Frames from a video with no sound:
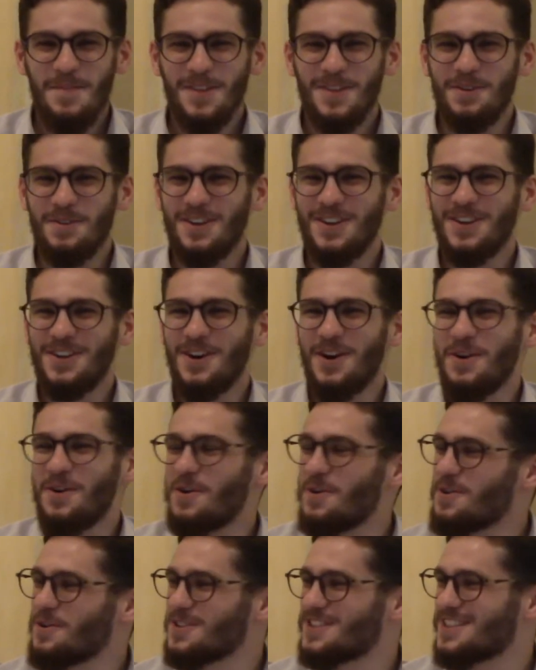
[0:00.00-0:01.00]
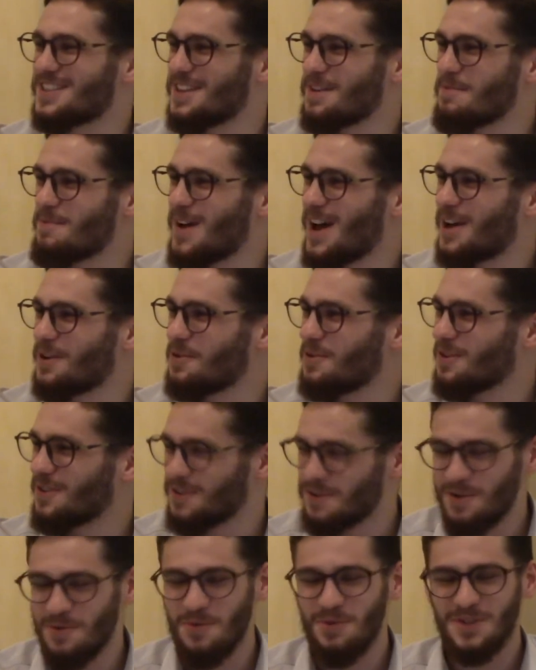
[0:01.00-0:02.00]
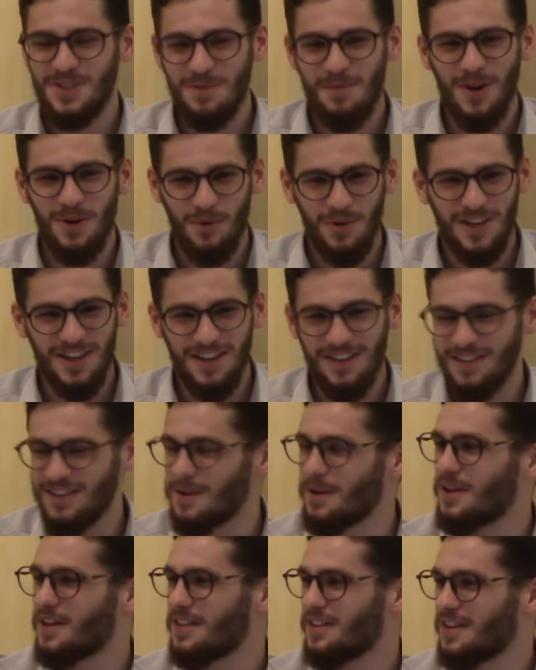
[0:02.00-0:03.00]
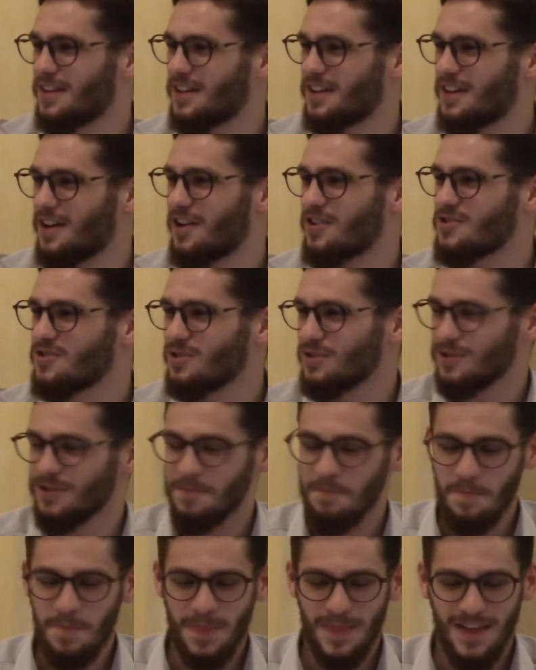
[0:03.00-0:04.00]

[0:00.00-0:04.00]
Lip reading: You want to know who was the man who killed the uncle?